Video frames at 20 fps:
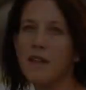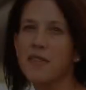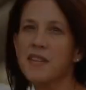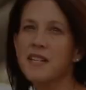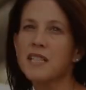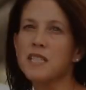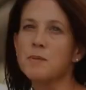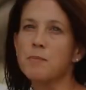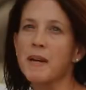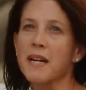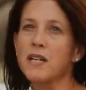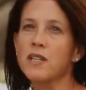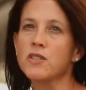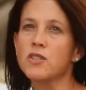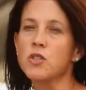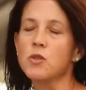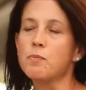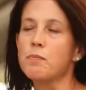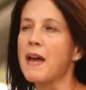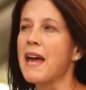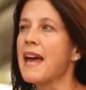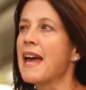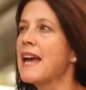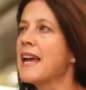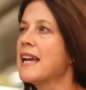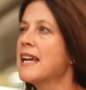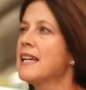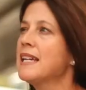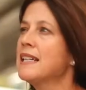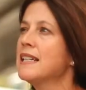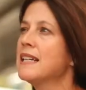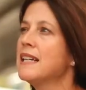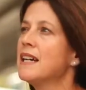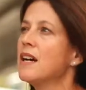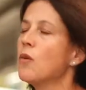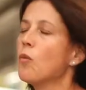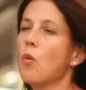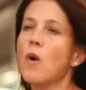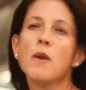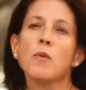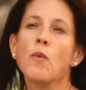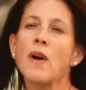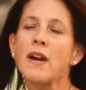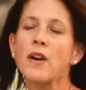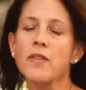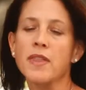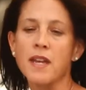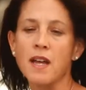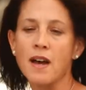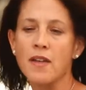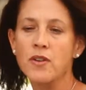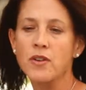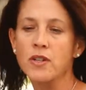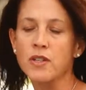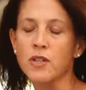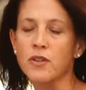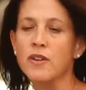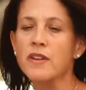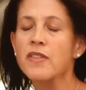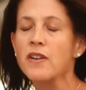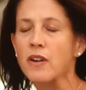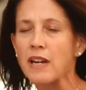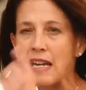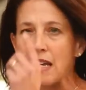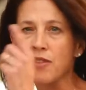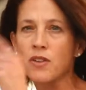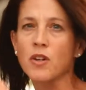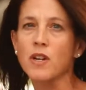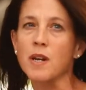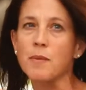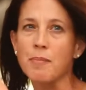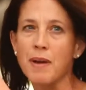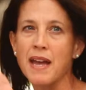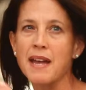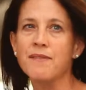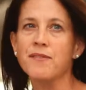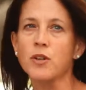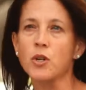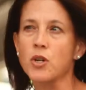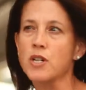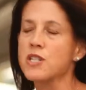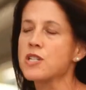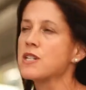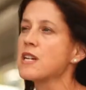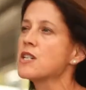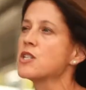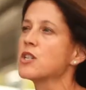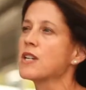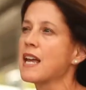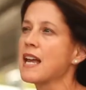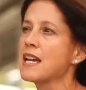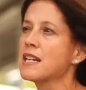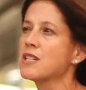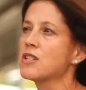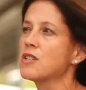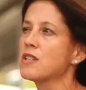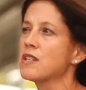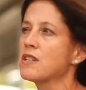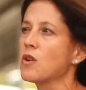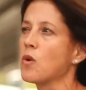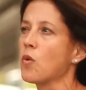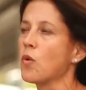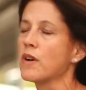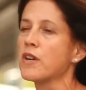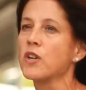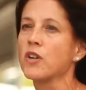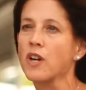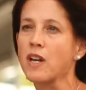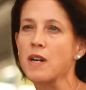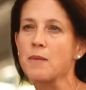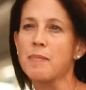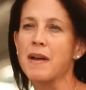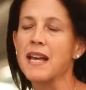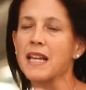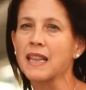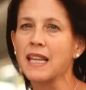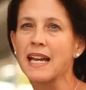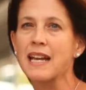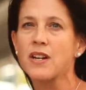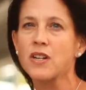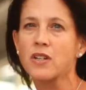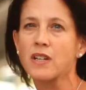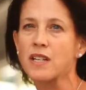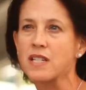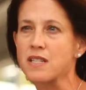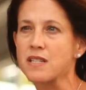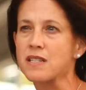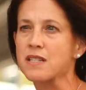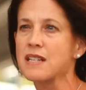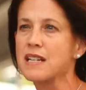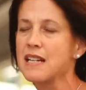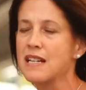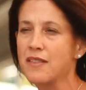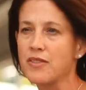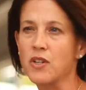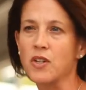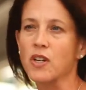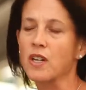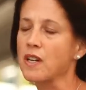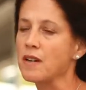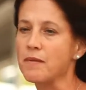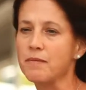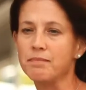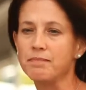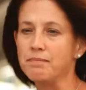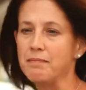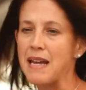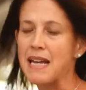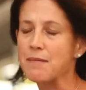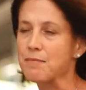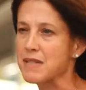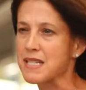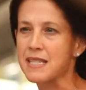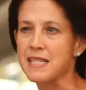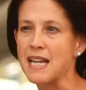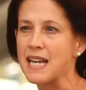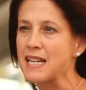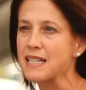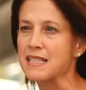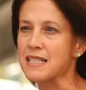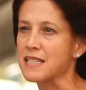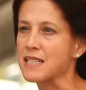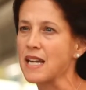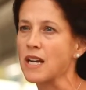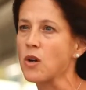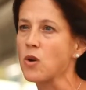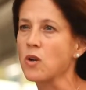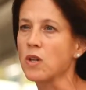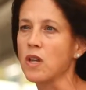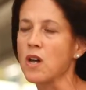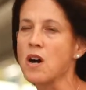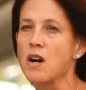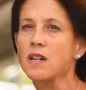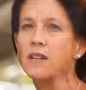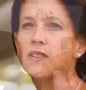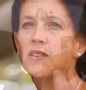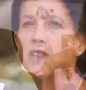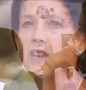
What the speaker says: I think as parents, you pay one way or the other. You're either going to pay for Christian education or you're going to pay later because they're going to make mistakes as they go along.